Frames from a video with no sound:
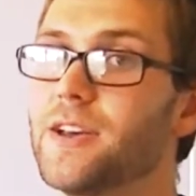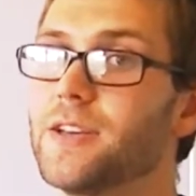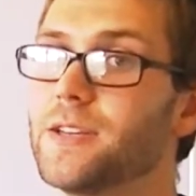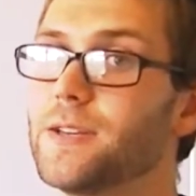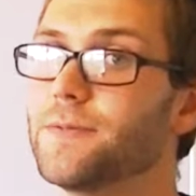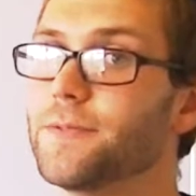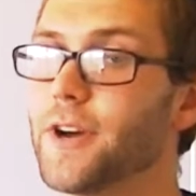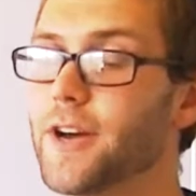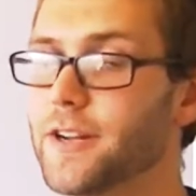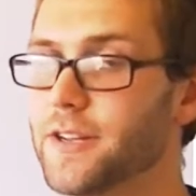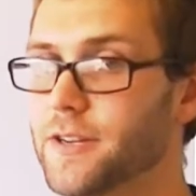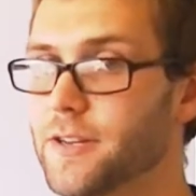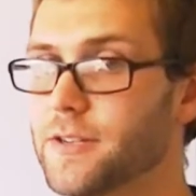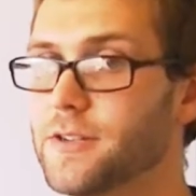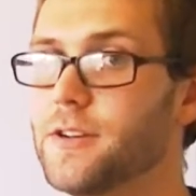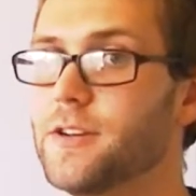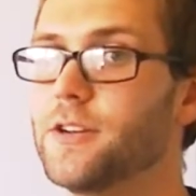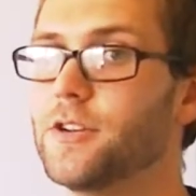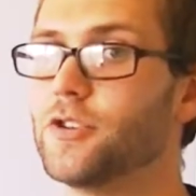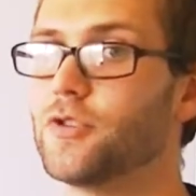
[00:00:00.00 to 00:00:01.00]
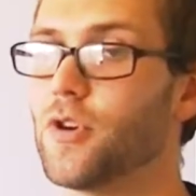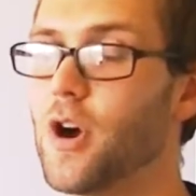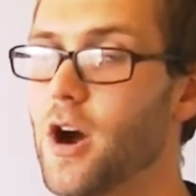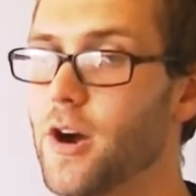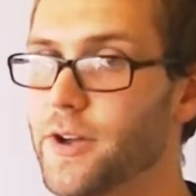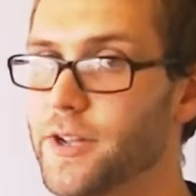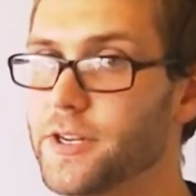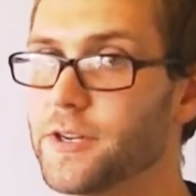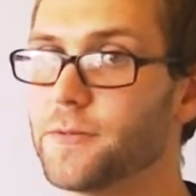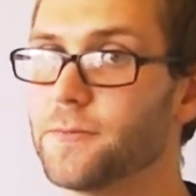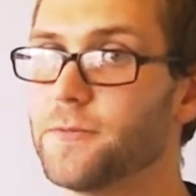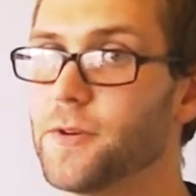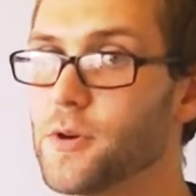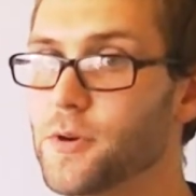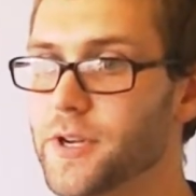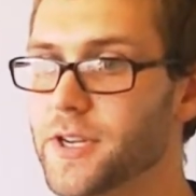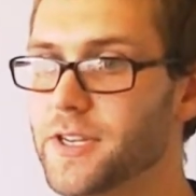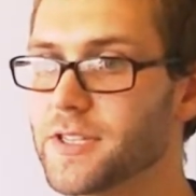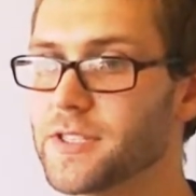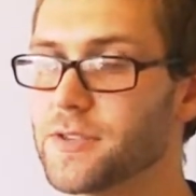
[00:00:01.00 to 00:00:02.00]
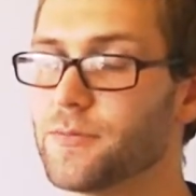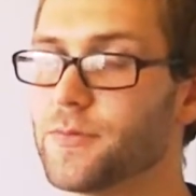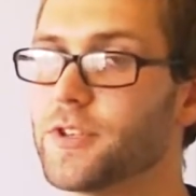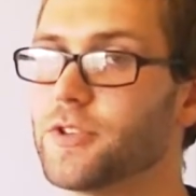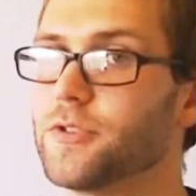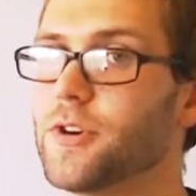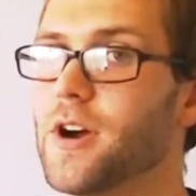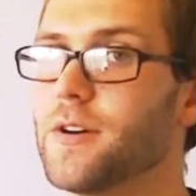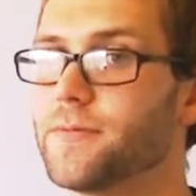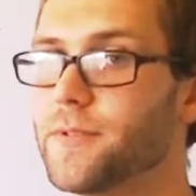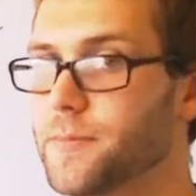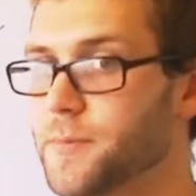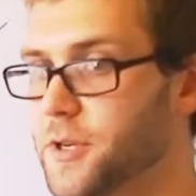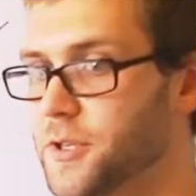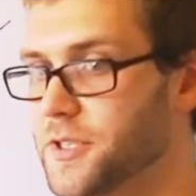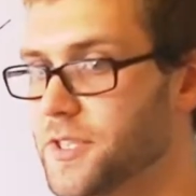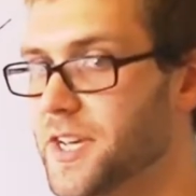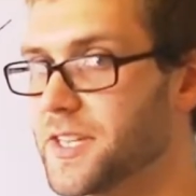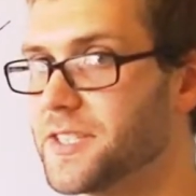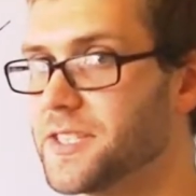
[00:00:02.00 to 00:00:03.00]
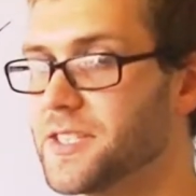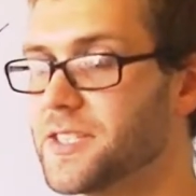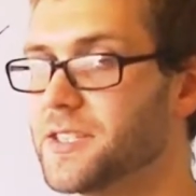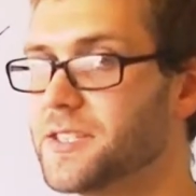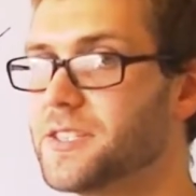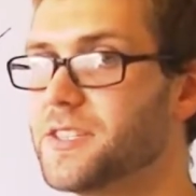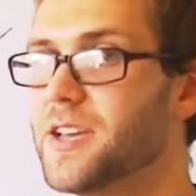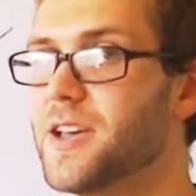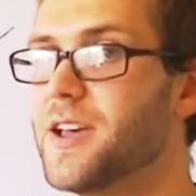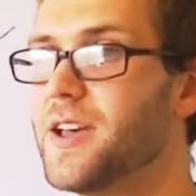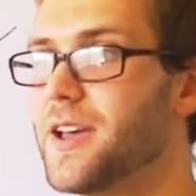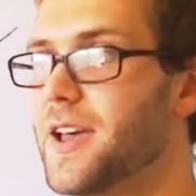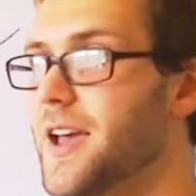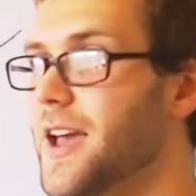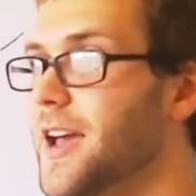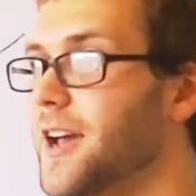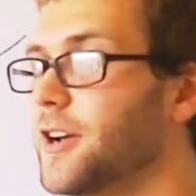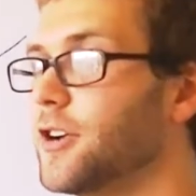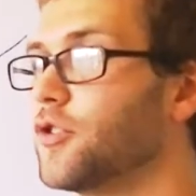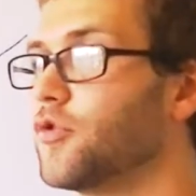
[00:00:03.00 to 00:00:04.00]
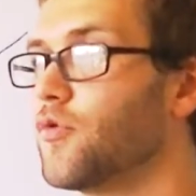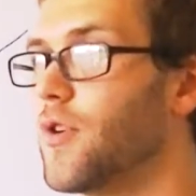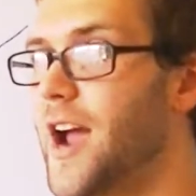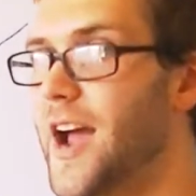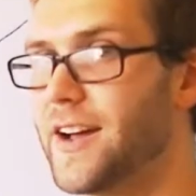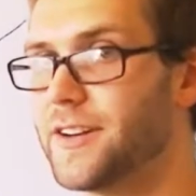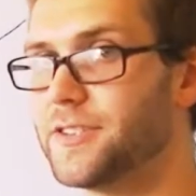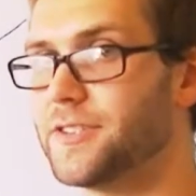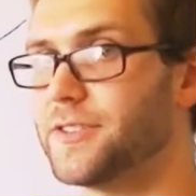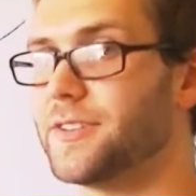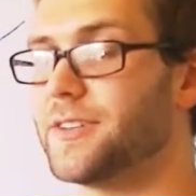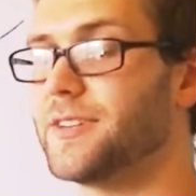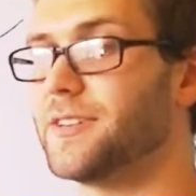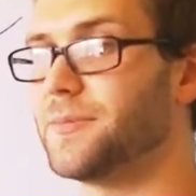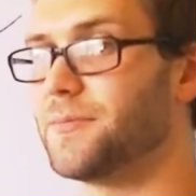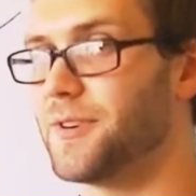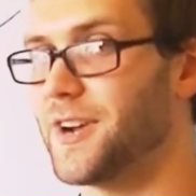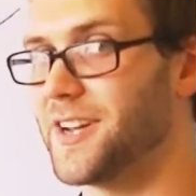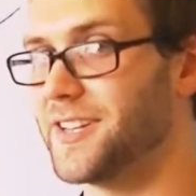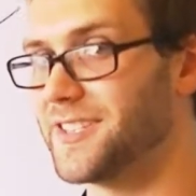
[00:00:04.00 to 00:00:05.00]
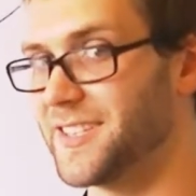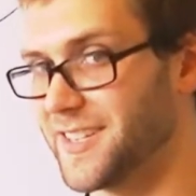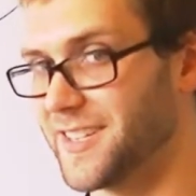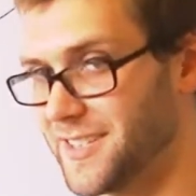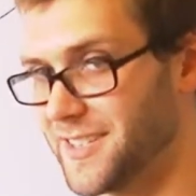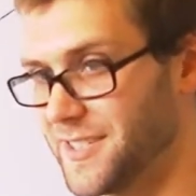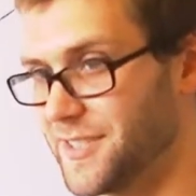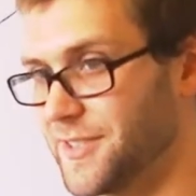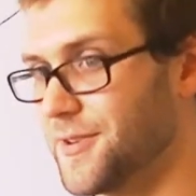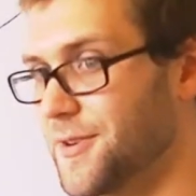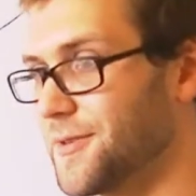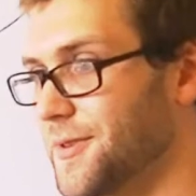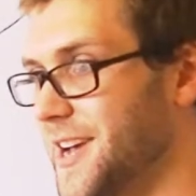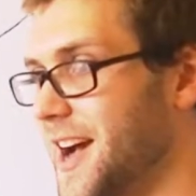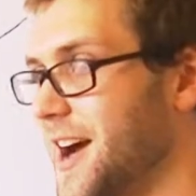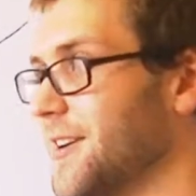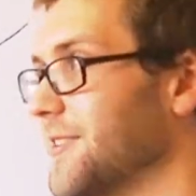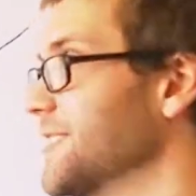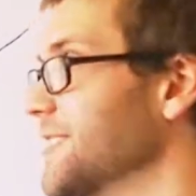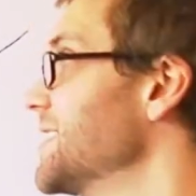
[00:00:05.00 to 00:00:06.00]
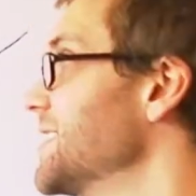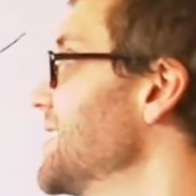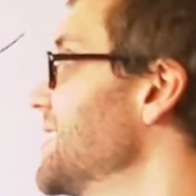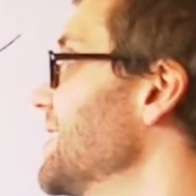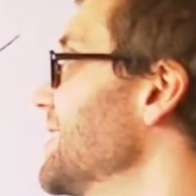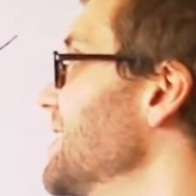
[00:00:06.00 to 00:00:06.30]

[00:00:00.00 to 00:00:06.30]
You've got to draw in your focus and withdraw from your senses. And gradually, your brain's going to slow down until